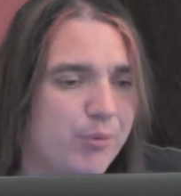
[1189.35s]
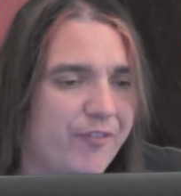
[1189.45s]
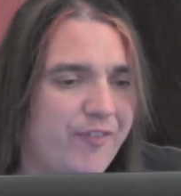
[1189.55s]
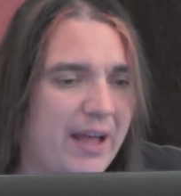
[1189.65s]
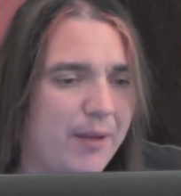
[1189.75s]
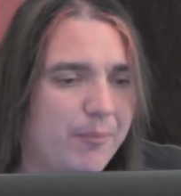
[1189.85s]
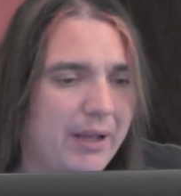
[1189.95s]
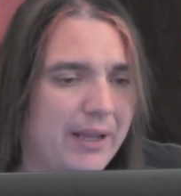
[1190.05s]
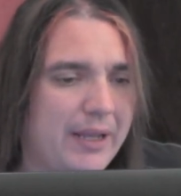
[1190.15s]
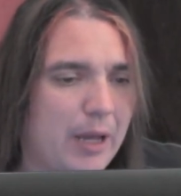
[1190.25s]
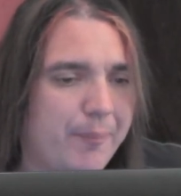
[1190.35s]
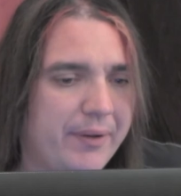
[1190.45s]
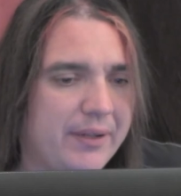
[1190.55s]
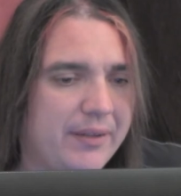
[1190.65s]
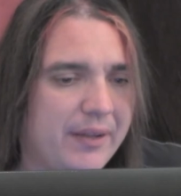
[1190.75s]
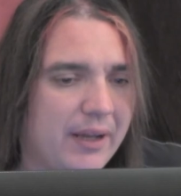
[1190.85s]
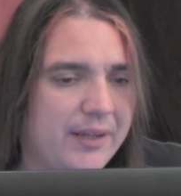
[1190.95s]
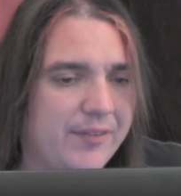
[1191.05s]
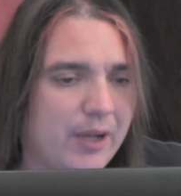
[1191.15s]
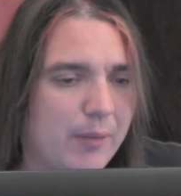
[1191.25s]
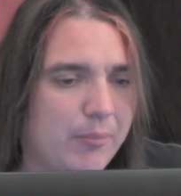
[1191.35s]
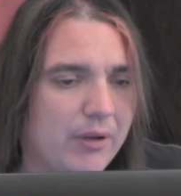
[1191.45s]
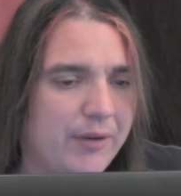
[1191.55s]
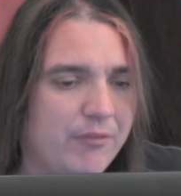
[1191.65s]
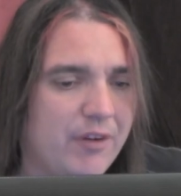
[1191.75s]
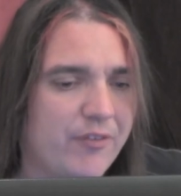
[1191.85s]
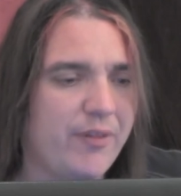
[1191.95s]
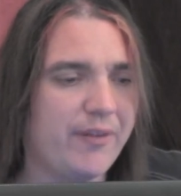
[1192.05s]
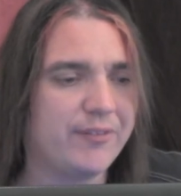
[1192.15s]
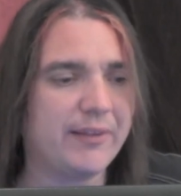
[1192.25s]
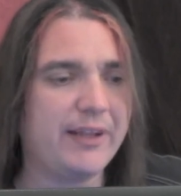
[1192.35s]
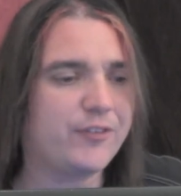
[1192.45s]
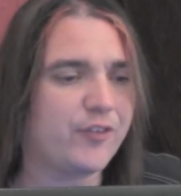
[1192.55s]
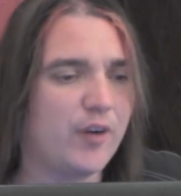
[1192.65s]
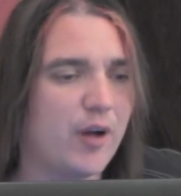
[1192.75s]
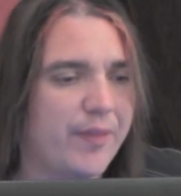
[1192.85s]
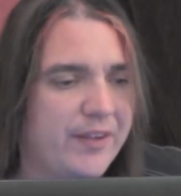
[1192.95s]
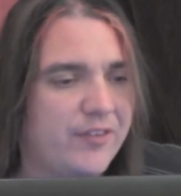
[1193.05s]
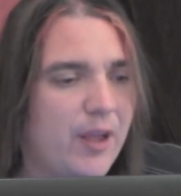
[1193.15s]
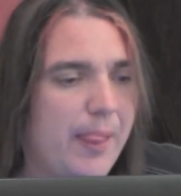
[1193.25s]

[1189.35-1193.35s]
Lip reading: were found belly up at Kentucky's Cumberland River. There's links for all these.